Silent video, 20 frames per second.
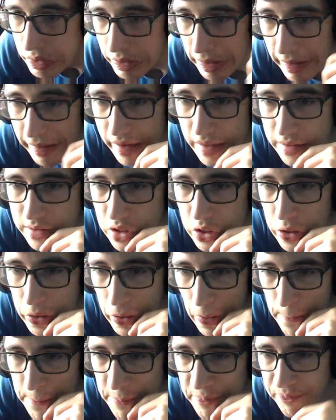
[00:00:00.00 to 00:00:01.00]
I guess
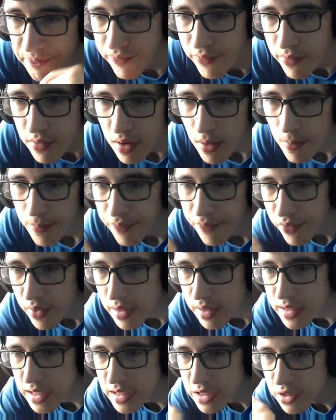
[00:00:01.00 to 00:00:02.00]
so.
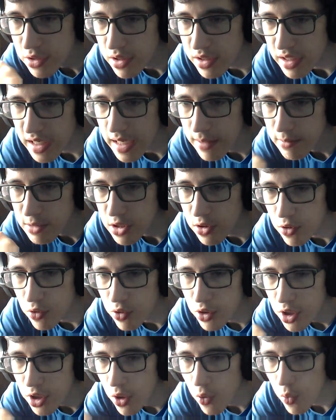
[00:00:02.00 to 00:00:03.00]
Censored the name so
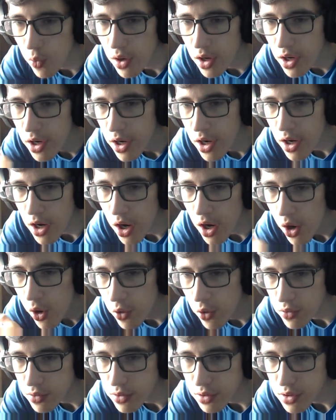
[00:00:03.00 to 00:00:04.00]
no one
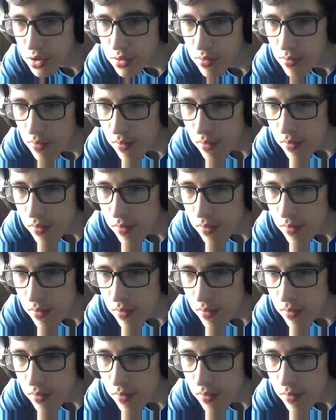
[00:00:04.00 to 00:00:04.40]
knows.